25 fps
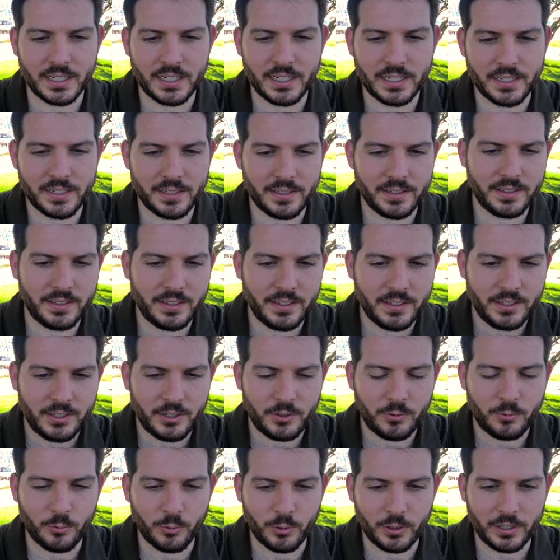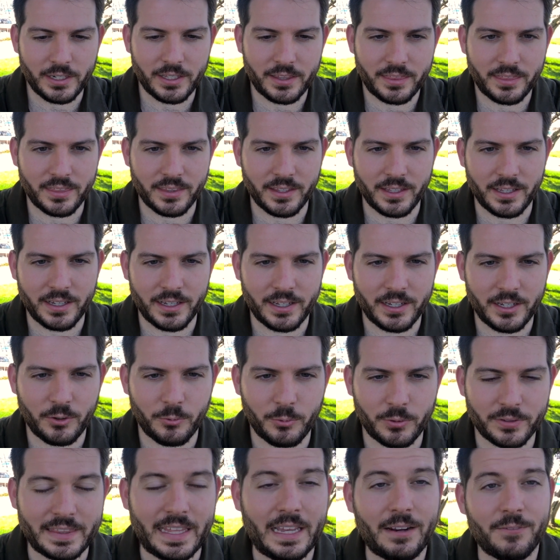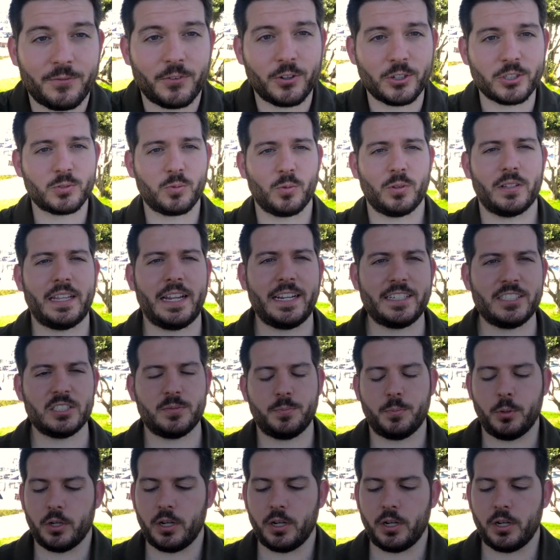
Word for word: done with uh, with that first one that I just